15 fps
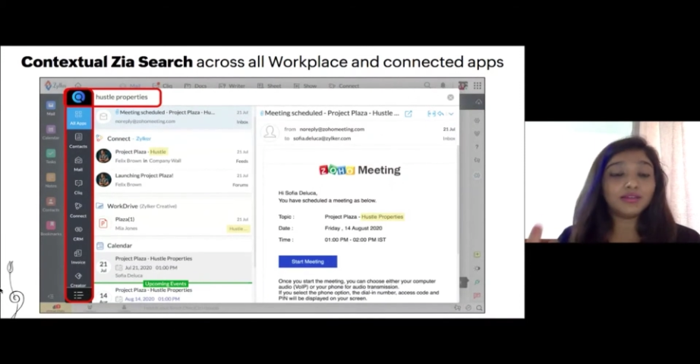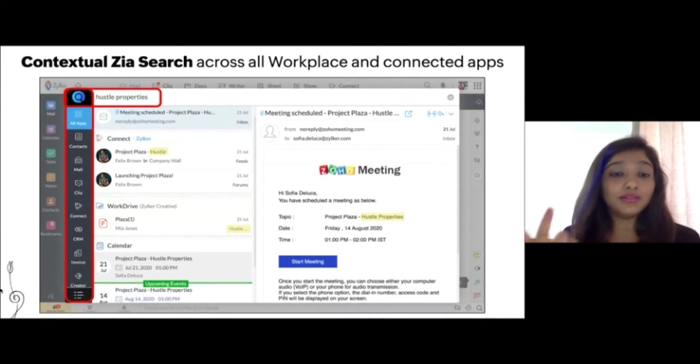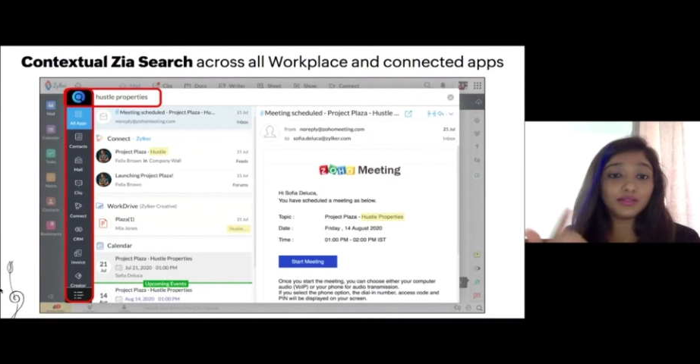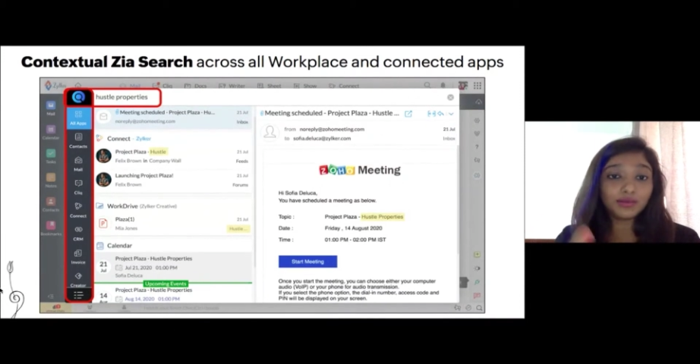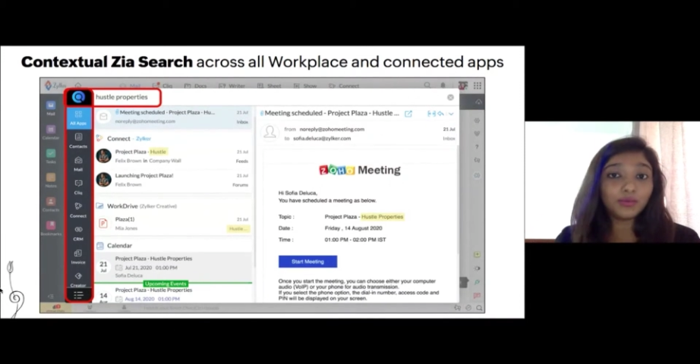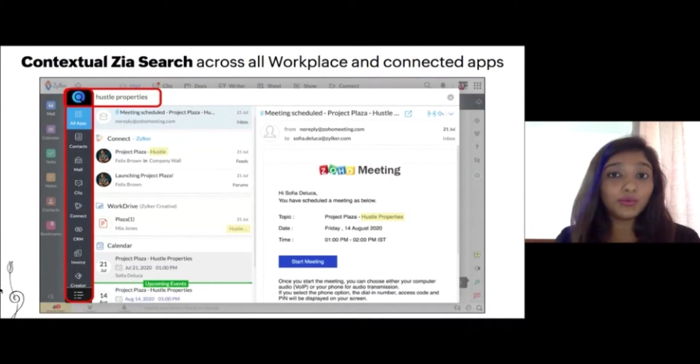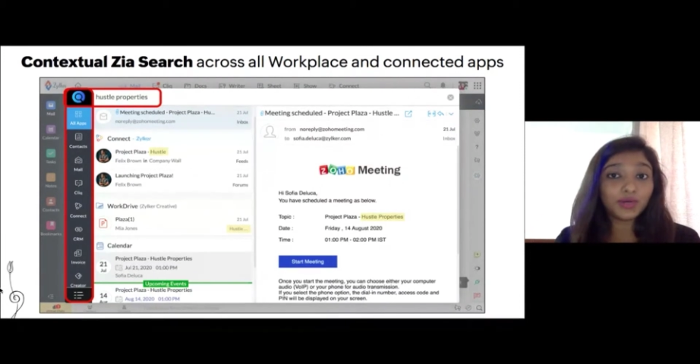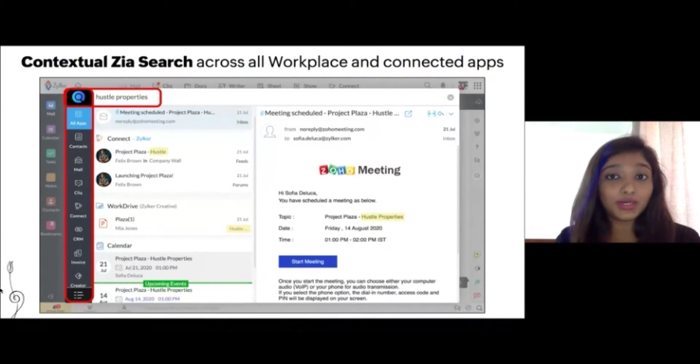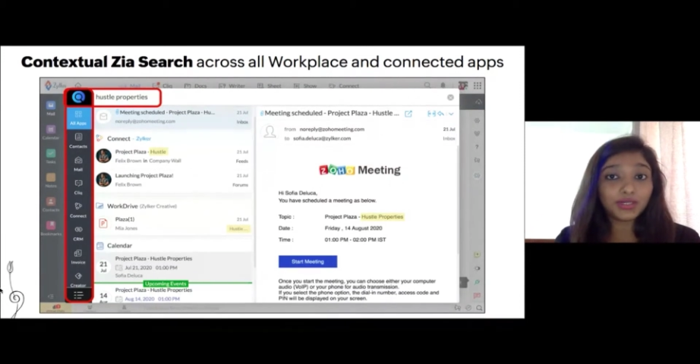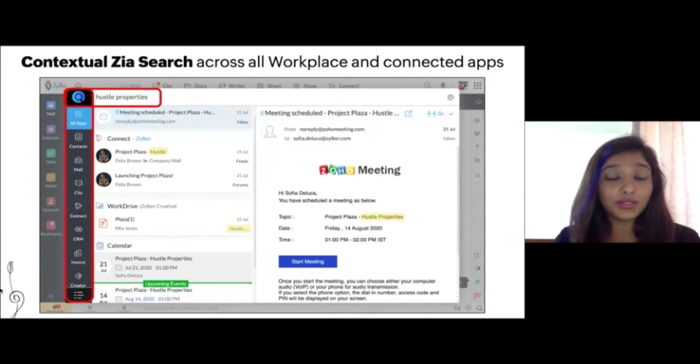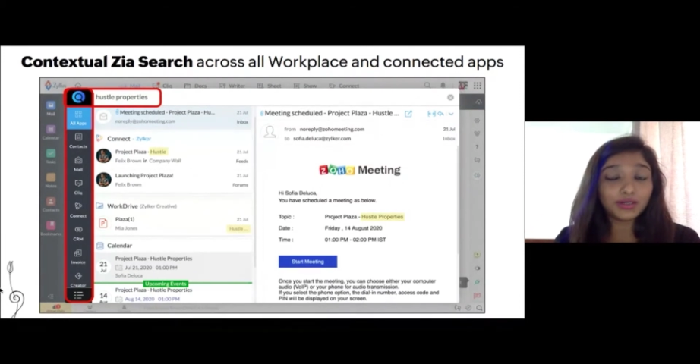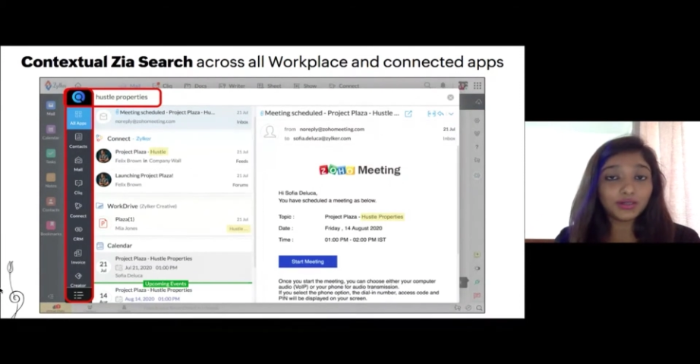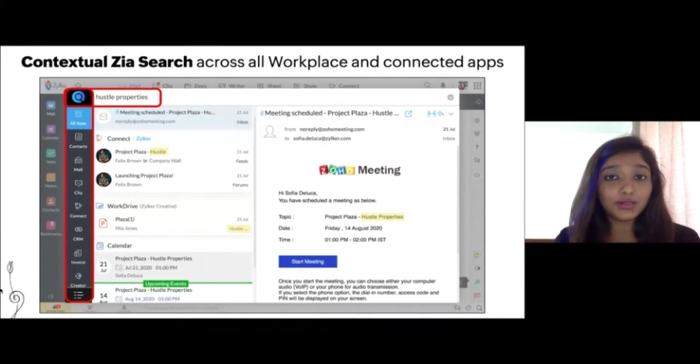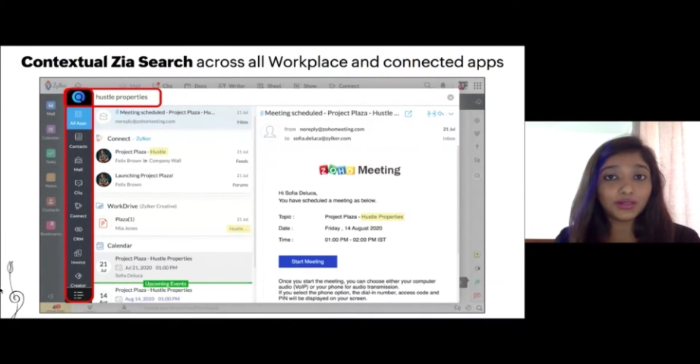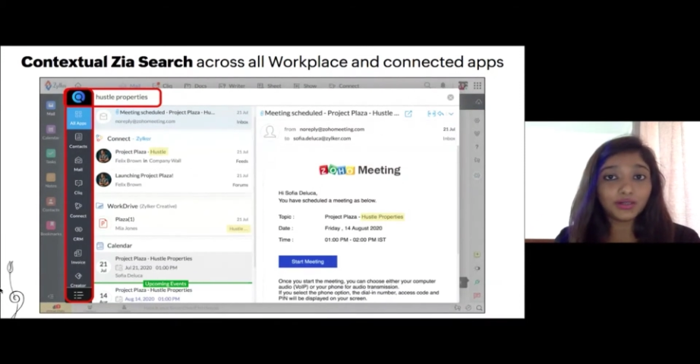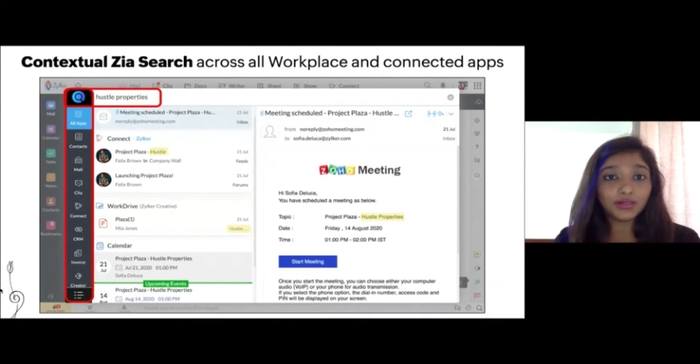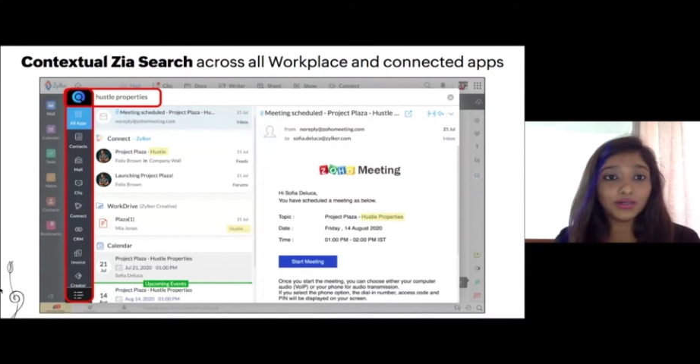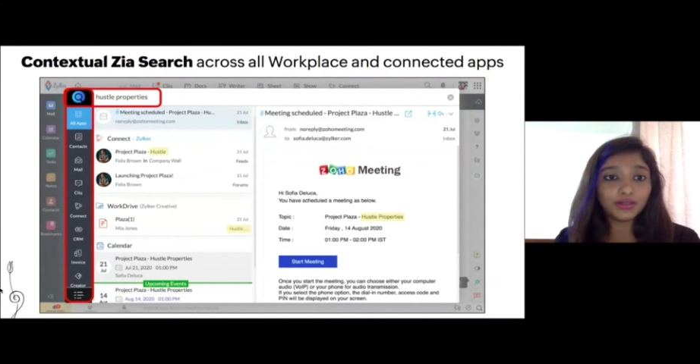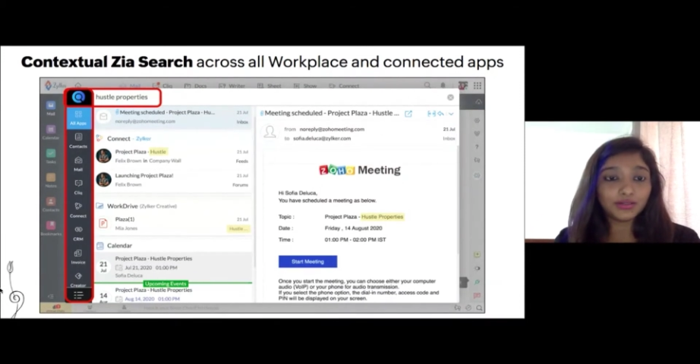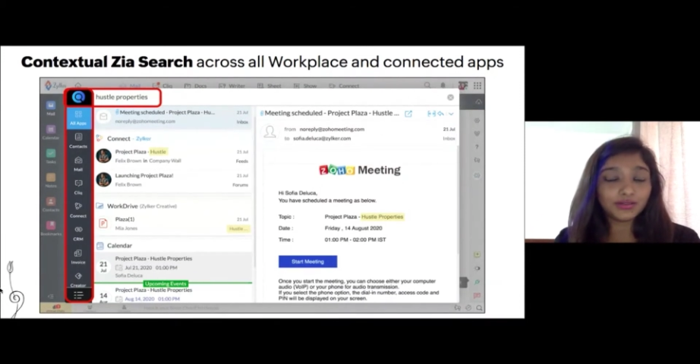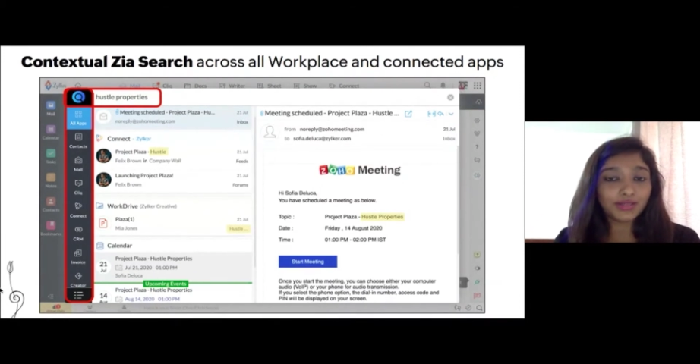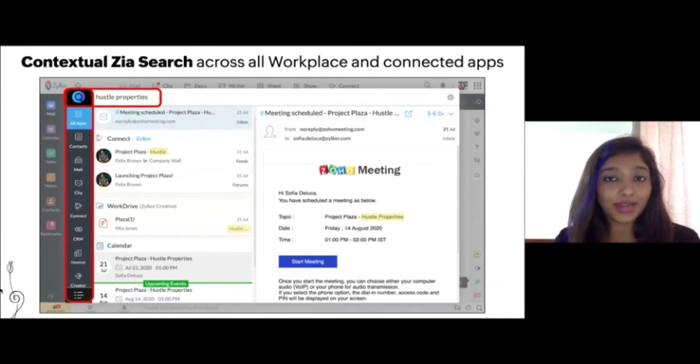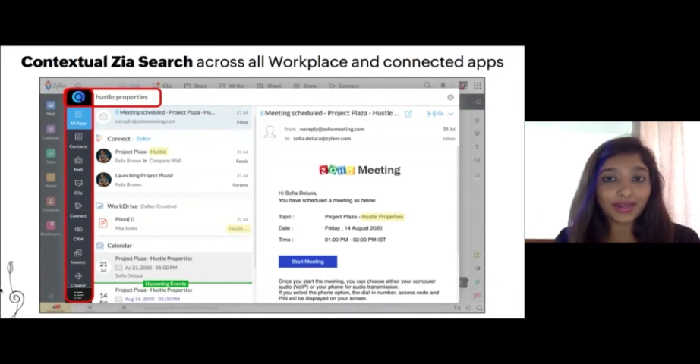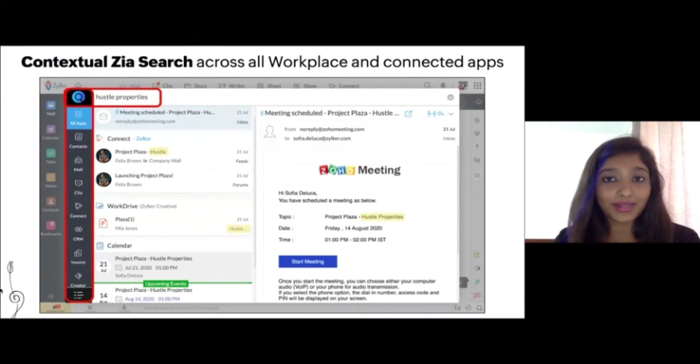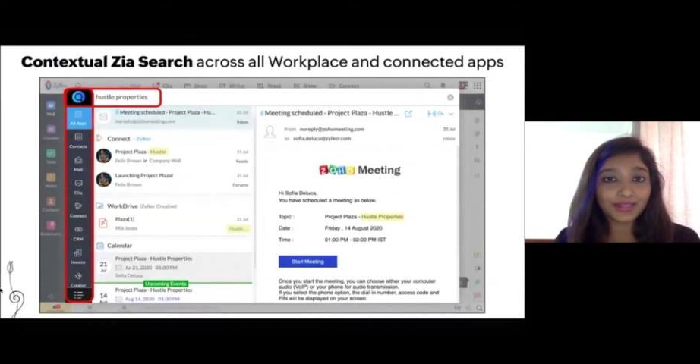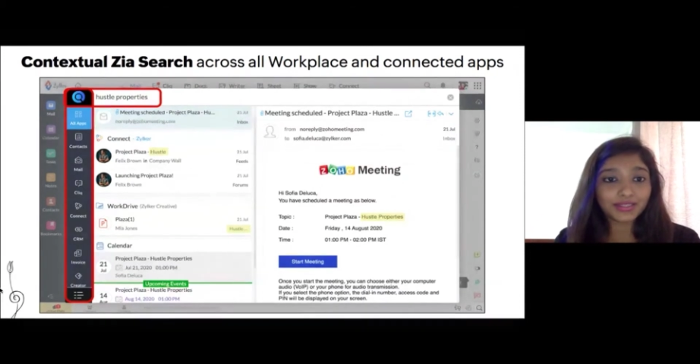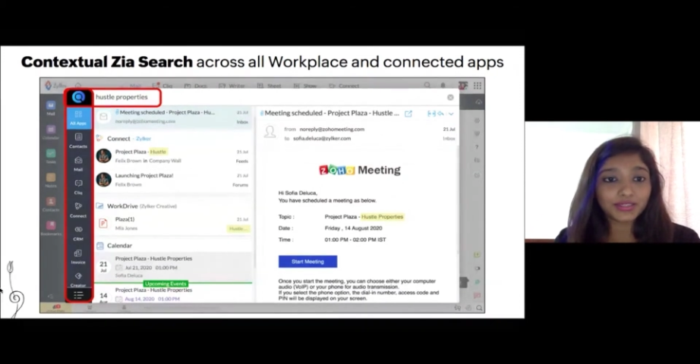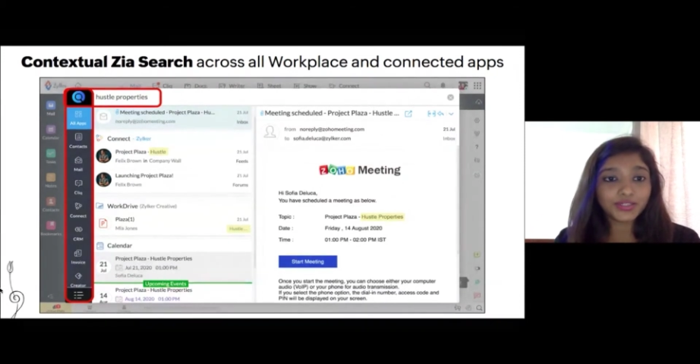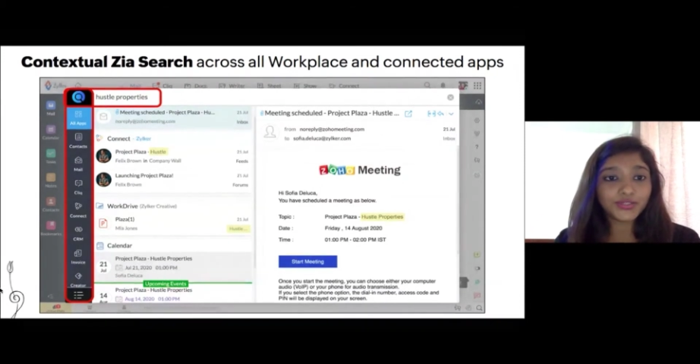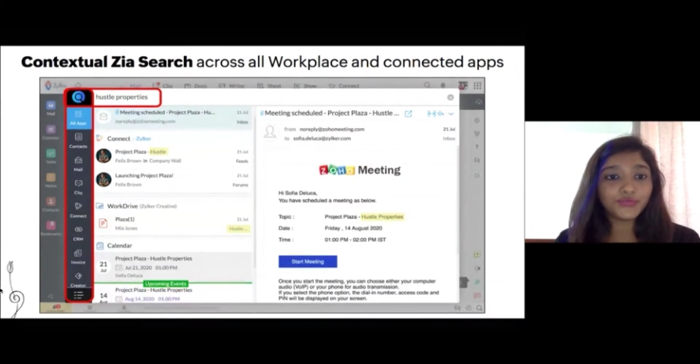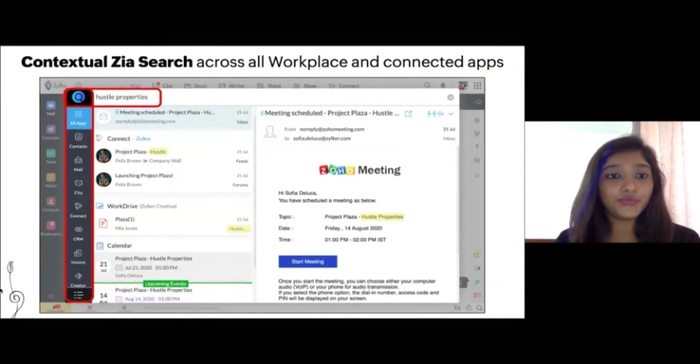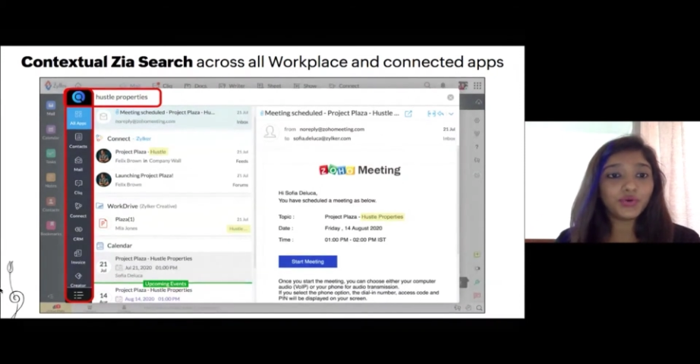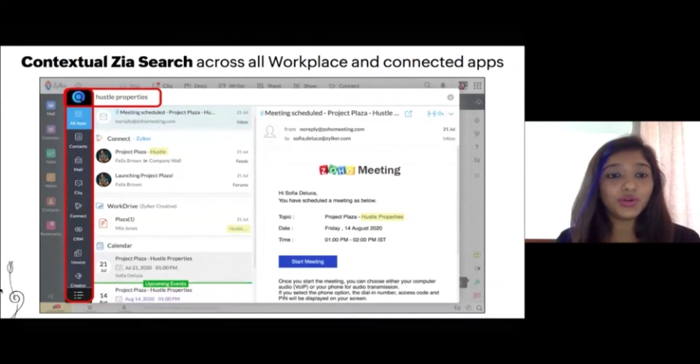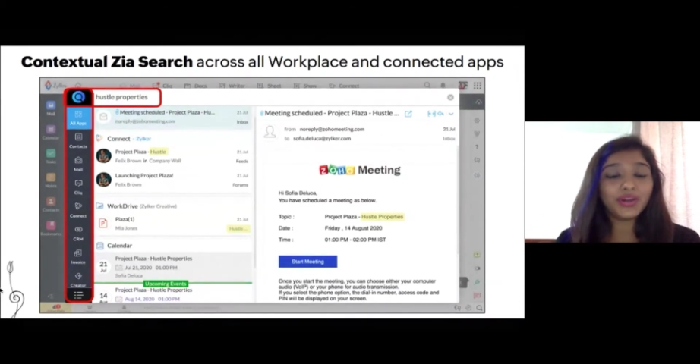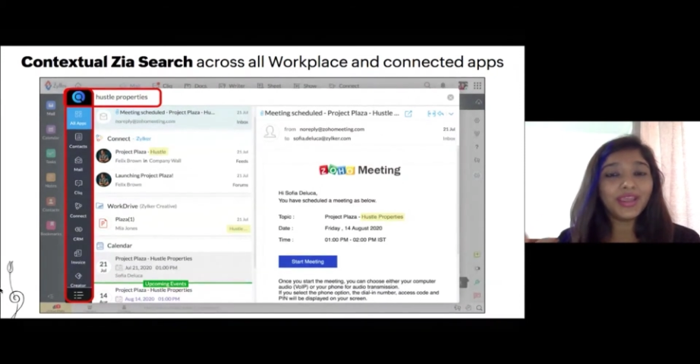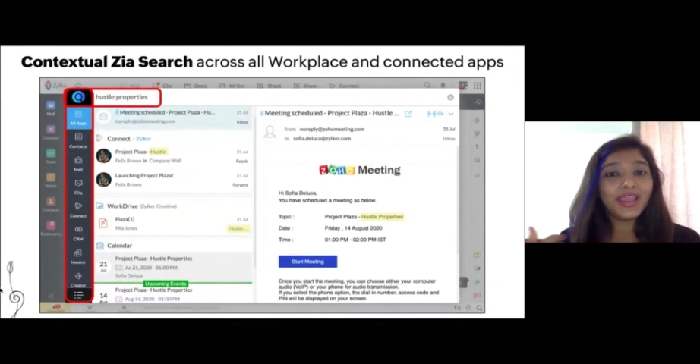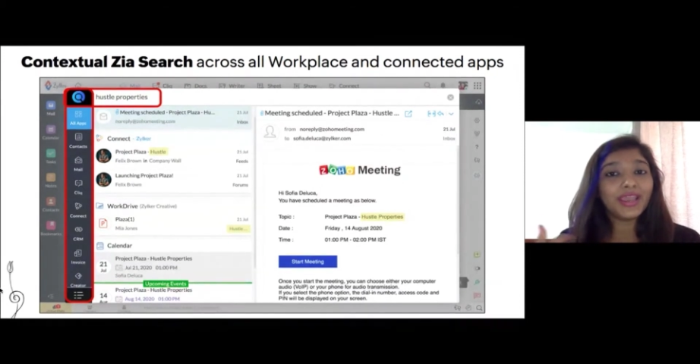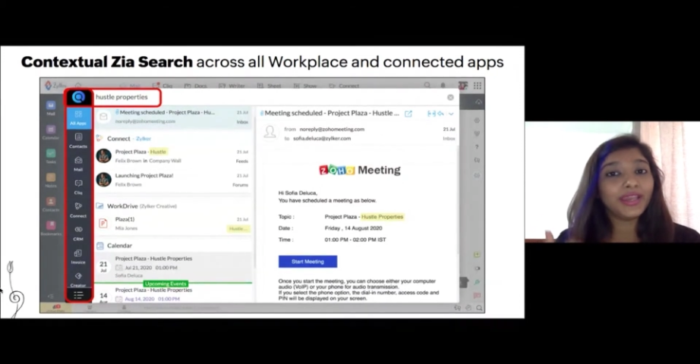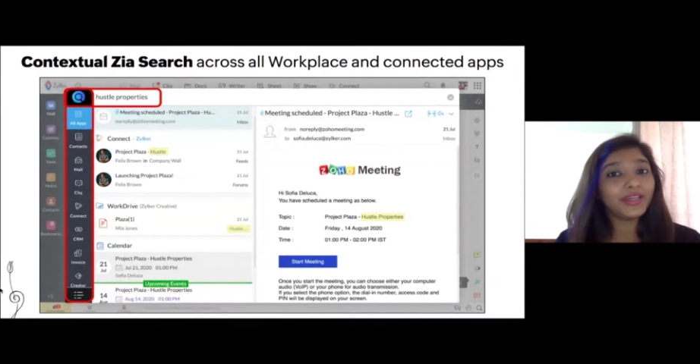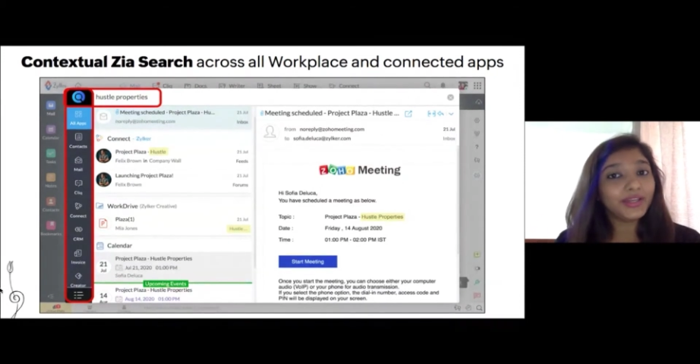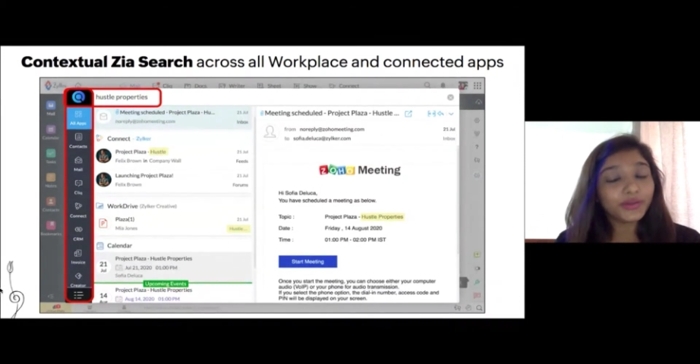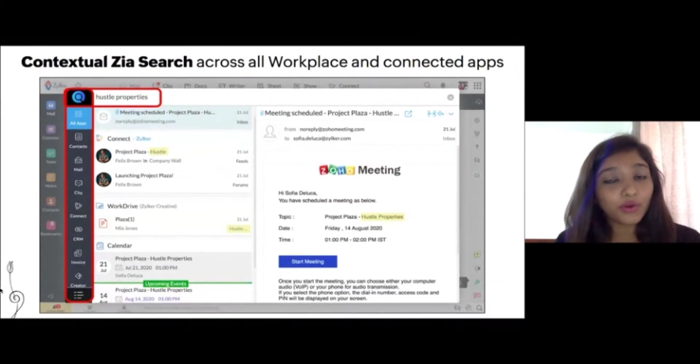the word that I searched for, any